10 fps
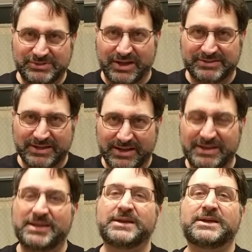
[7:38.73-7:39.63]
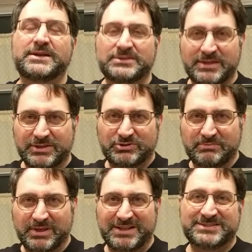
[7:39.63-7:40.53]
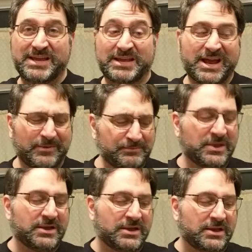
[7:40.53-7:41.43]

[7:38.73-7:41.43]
of sauce on it, another 3 minutes, take it out,